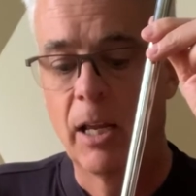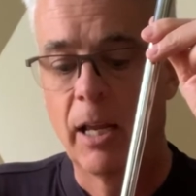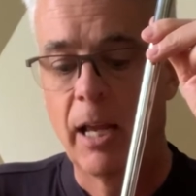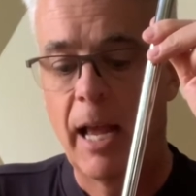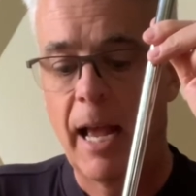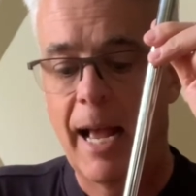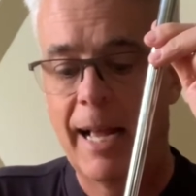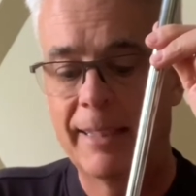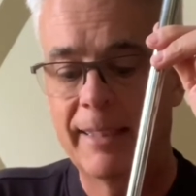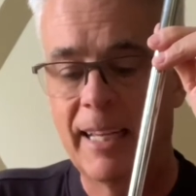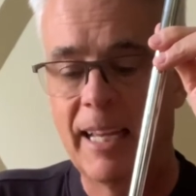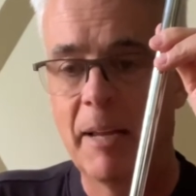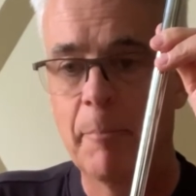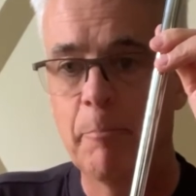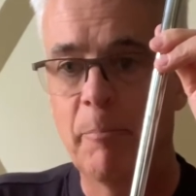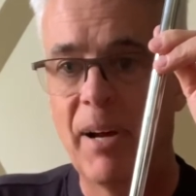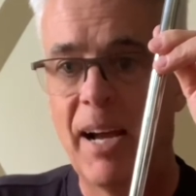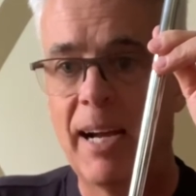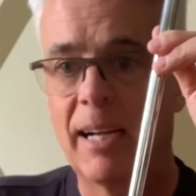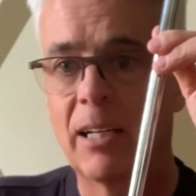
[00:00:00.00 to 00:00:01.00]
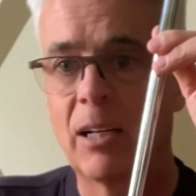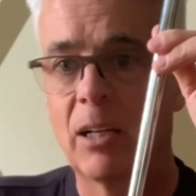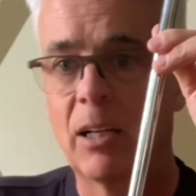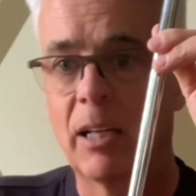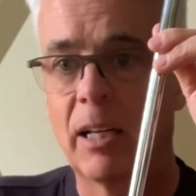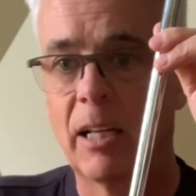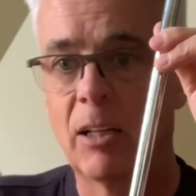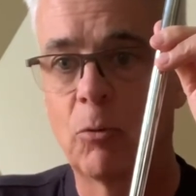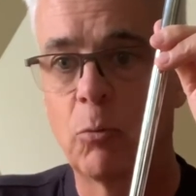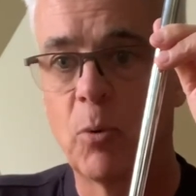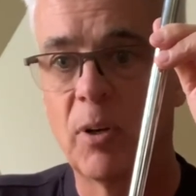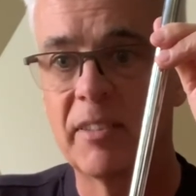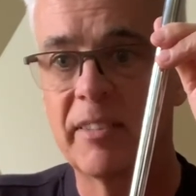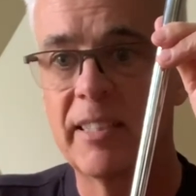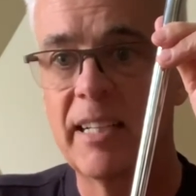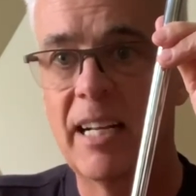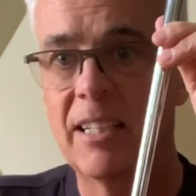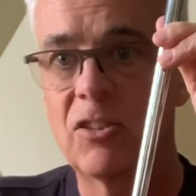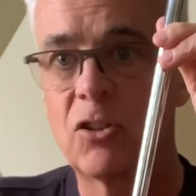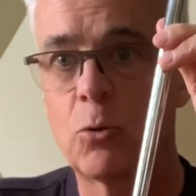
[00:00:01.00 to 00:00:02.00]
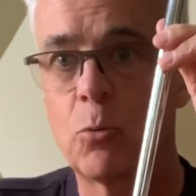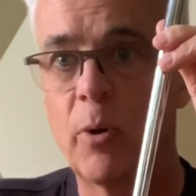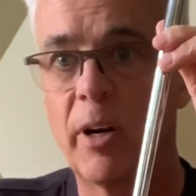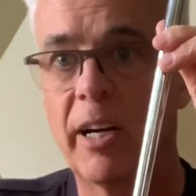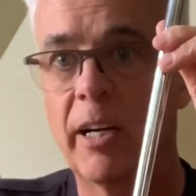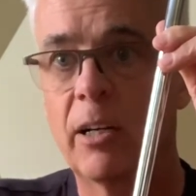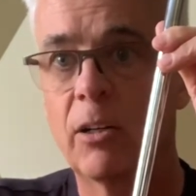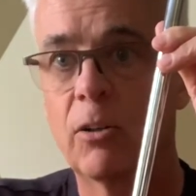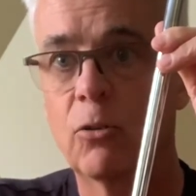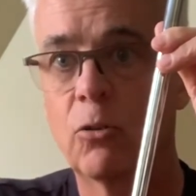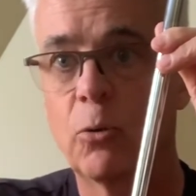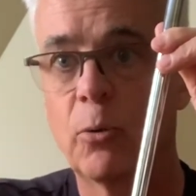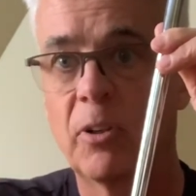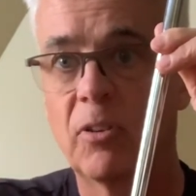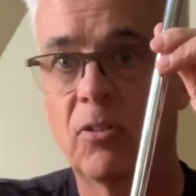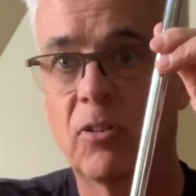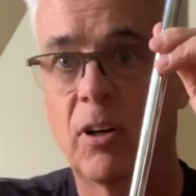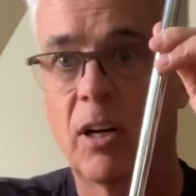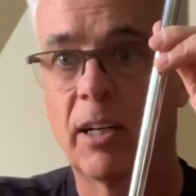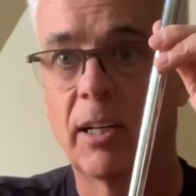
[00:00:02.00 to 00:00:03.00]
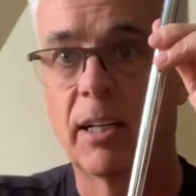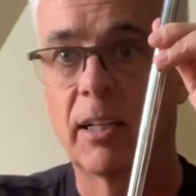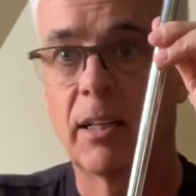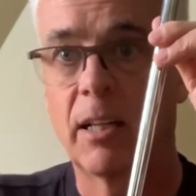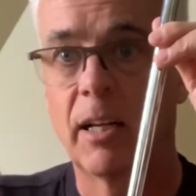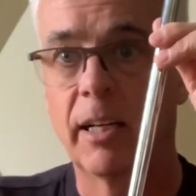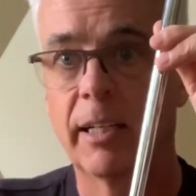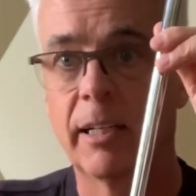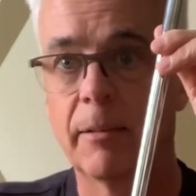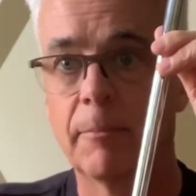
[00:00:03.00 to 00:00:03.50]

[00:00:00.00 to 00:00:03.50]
at impact, it was not square to his target line.